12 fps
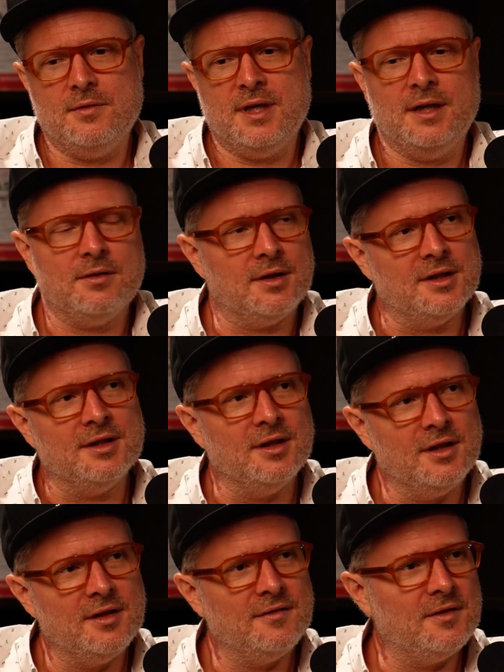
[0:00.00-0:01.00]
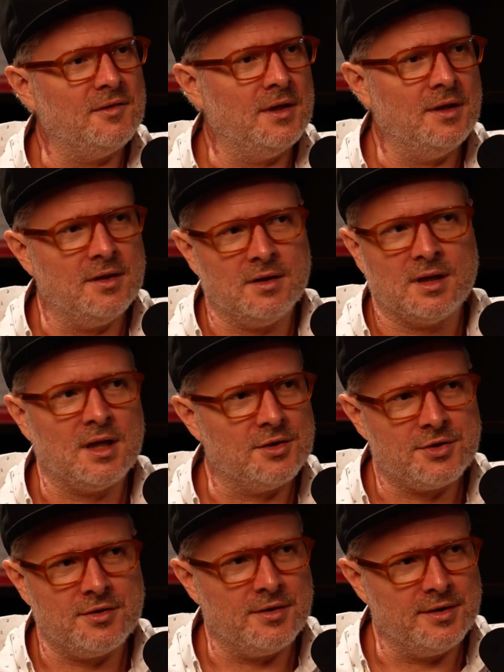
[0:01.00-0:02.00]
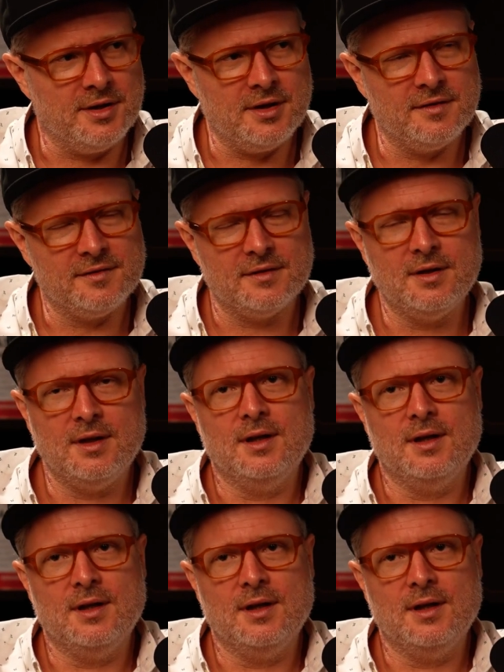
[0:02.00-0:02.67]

you hit on a nerve, if you hit on a cultural nerve,